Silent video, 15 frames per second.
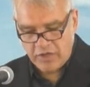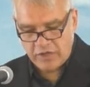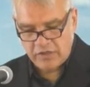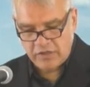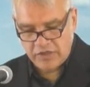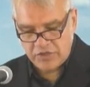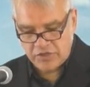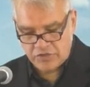
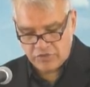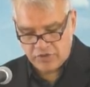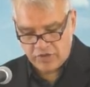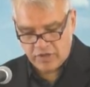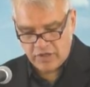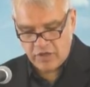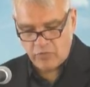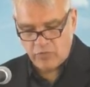and
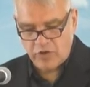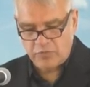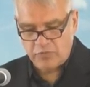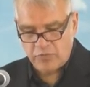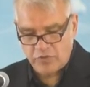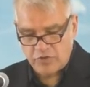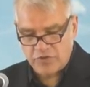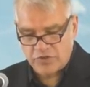Lystra, and
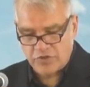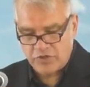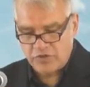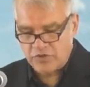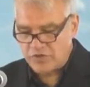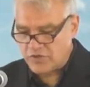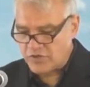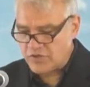what
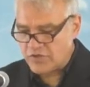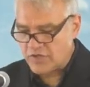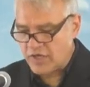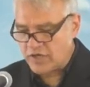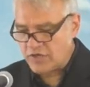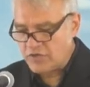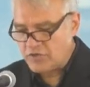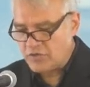persecutions
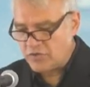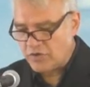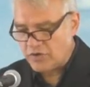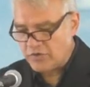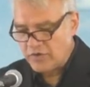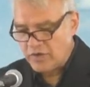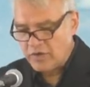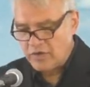I
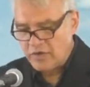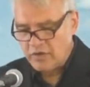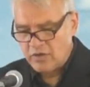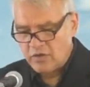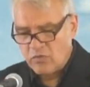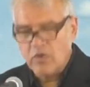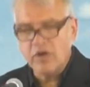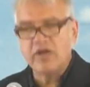endured.
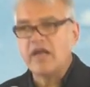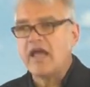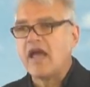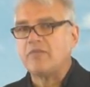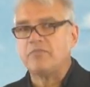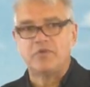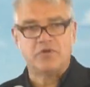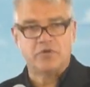What had
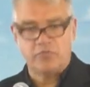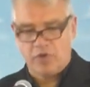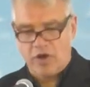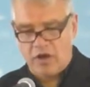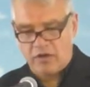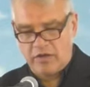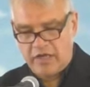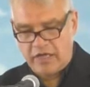happened to
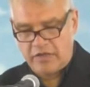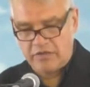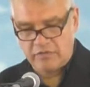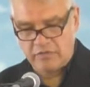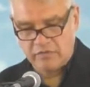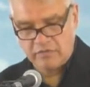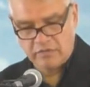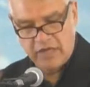Paul at
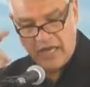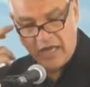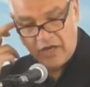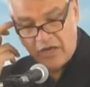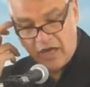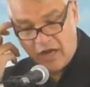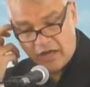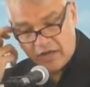
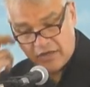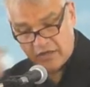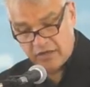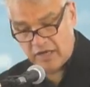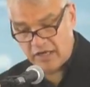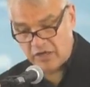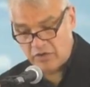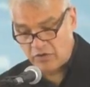Antioch
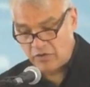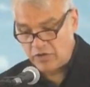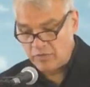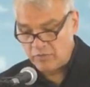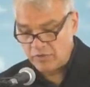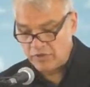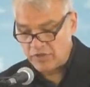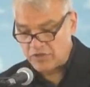and
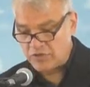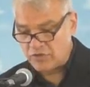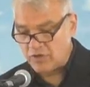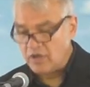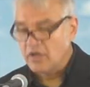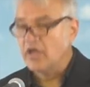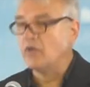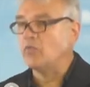Iconium and Lystra?
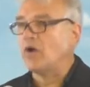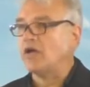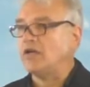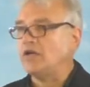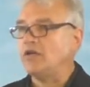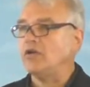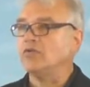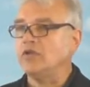And why
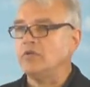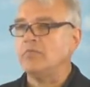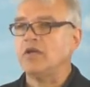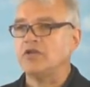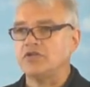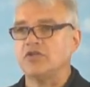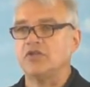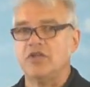did he only
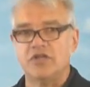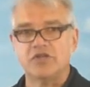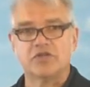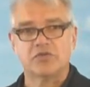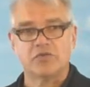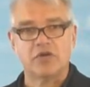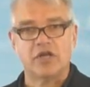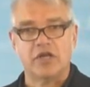mention these
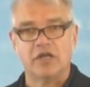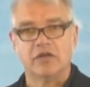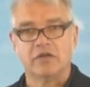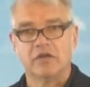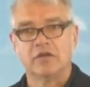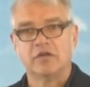3?